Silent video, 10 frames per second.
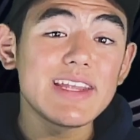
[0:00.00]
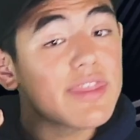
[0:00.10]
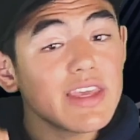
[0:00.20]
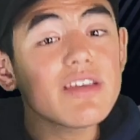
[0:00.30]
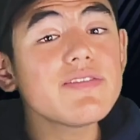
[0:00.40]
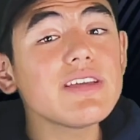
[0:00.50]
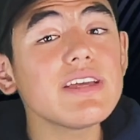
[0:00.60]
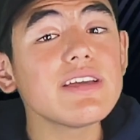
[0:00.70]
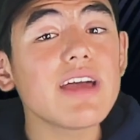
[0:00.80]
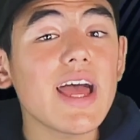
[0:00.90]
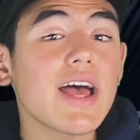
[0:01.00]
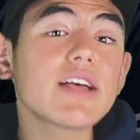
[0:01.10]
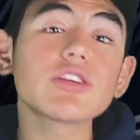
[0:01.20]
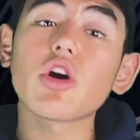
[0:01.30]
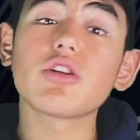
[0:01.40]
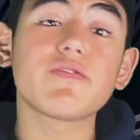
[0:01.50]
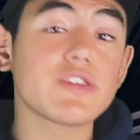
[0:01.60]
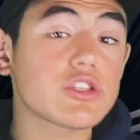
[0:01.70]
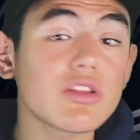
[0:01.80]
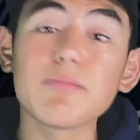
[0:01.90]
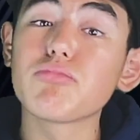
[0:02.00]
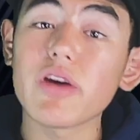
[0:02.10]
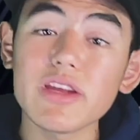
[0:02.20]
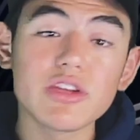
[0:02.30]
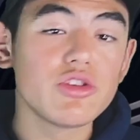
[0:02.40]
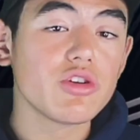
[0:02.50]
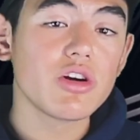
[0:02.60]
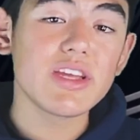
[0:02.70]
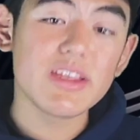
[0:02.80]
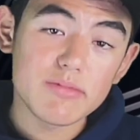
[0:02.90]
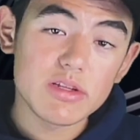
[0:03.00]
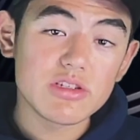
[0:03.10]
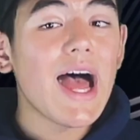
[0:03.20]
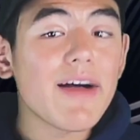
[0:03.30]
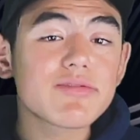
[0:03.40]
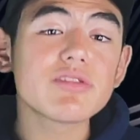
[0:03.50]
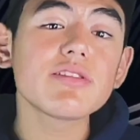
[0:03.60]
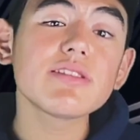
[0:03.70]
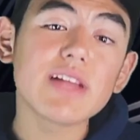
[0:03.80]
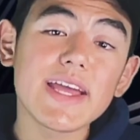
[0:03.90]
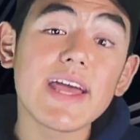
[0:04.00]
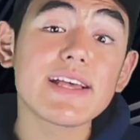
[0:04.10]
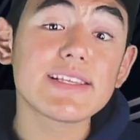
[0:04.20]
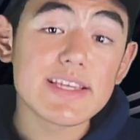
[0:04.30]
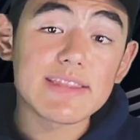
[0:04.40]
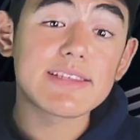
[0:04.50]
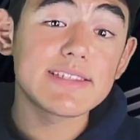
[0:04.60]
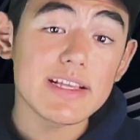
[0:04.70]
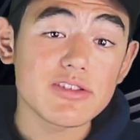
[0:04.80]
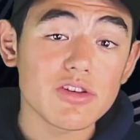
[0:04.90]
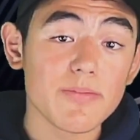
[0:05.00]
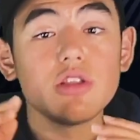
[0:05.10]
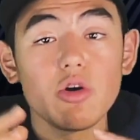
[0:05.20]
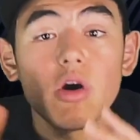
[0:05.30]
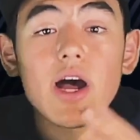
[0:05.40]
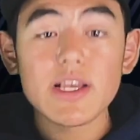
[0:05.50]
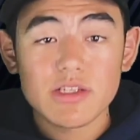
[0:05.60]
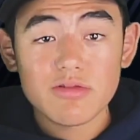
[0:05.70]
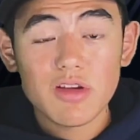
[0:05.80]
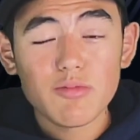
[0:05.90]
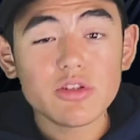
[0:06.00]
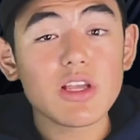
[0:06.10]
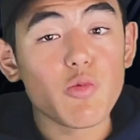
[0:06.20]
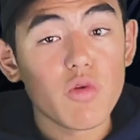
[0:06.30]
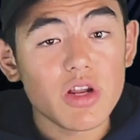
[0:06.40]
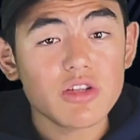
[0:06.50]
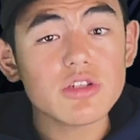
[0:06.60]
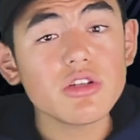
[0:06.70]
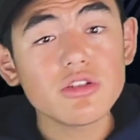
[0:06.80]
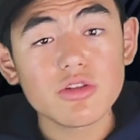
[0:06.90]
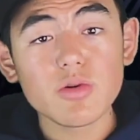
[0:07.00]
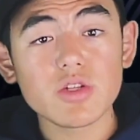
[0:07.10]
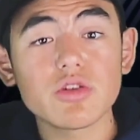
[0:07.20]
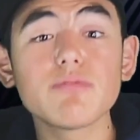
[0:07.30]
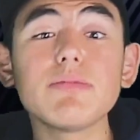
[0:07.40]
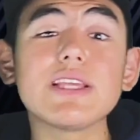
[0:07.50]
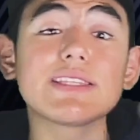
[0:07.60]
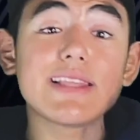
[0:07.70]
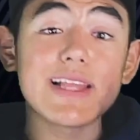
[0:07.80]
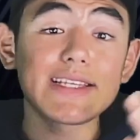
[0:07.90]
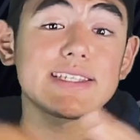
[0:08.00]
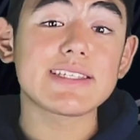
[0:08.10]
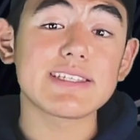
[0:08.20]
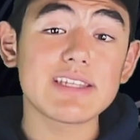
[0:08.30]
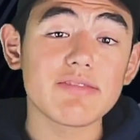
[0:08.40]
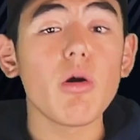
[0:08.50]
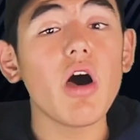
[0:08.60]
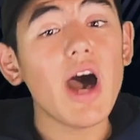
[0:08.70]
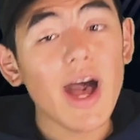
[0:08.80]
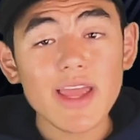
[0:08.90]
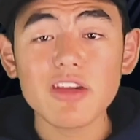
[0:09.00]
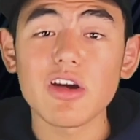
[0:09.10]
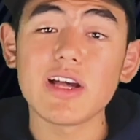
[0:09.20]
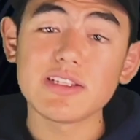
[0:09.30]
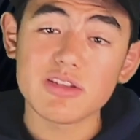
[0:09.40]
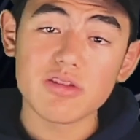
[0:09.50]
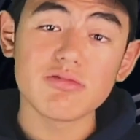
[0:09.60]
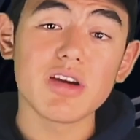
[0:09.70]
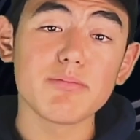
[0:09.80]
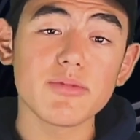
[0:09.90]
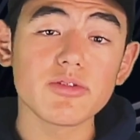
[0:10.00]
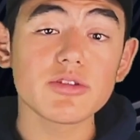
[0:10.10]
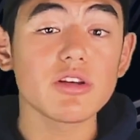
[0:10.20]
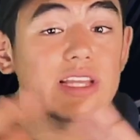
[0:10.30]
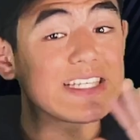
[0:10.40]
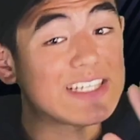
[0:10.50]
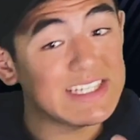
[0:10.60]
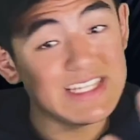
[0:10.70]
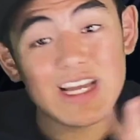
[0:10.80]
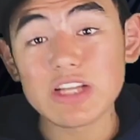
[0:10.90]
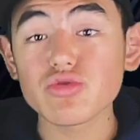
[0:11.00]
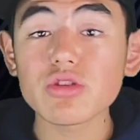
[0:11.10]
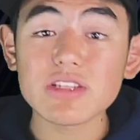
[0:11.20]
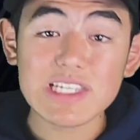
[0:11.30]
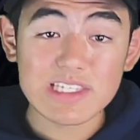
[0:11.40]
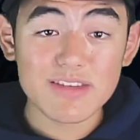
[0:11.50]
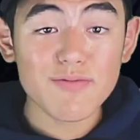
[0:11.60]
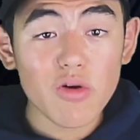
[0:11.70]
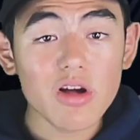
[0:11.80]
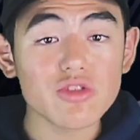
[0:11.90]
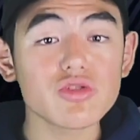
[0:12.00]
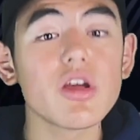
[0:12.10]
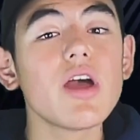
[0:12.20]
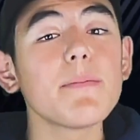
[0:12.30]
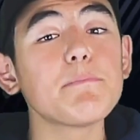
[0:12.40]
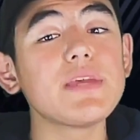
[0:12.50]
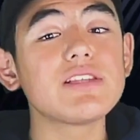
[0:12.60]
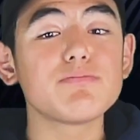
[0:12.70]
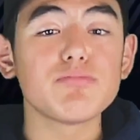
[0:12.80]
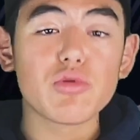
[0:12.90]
Think of it as artificially brighten your image after the light has hit the sensor. Lower ISO numbers like 100 to 200 means less sensitive, while higher ISO numbers are like 1600 to 6400 means more